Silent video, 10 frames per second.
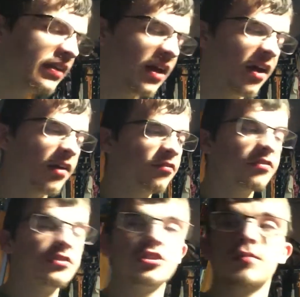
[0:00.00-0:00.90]

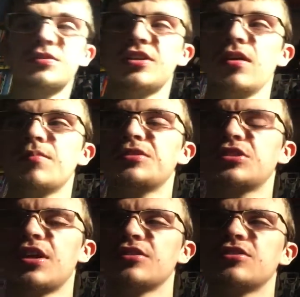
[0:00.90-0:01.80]
of Jim Zub's
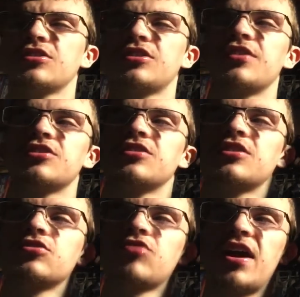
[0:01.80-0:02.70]
Dungeons
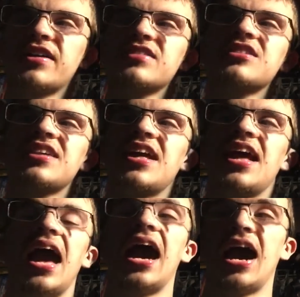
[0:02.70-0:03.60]
and Dragons.
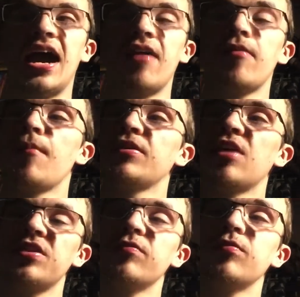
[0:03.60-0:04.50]
I remember
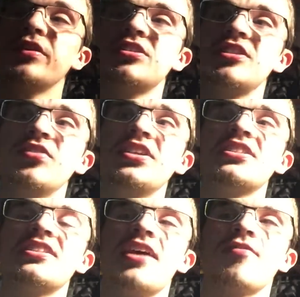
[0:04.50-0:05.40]
nothing from this series,
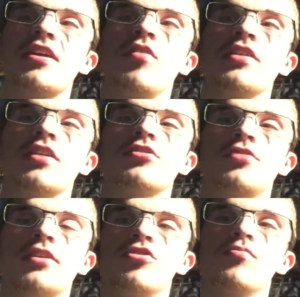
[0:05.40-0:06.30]
and I read it only
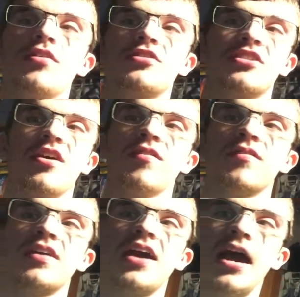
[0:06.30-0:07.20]
like 2 months ago.
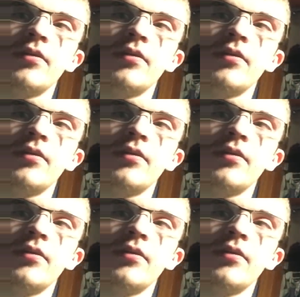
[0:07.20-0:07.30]
I